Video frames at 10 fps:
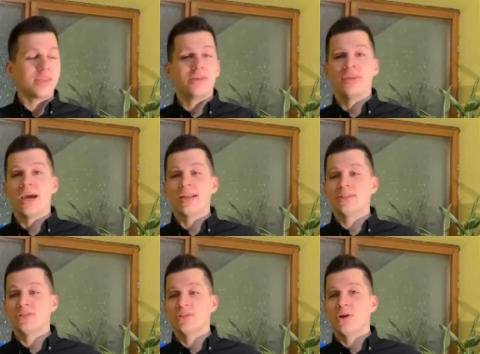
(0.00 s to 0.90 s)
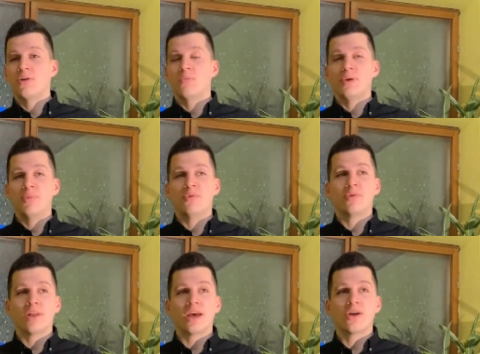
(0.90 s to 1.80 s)
that, you know, people
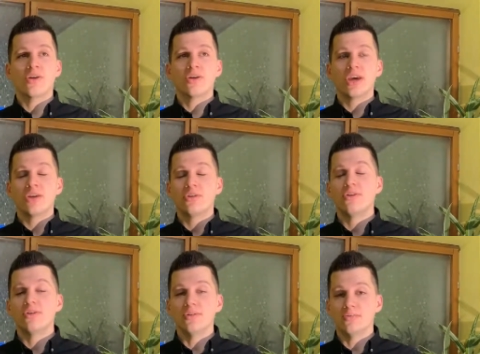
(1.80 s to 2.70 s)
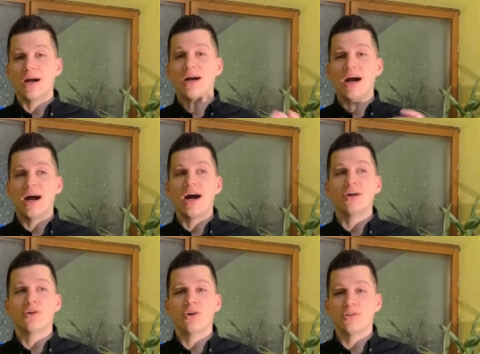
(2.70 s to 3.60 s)
were like, okay, cool,
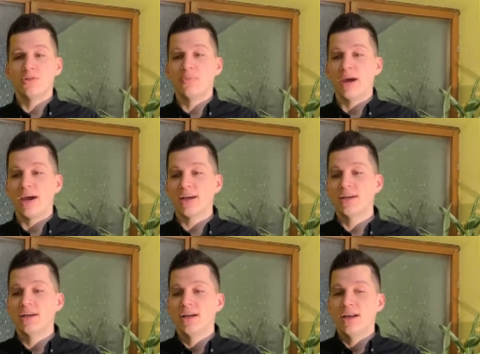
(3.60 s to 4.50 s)
I'll call you back.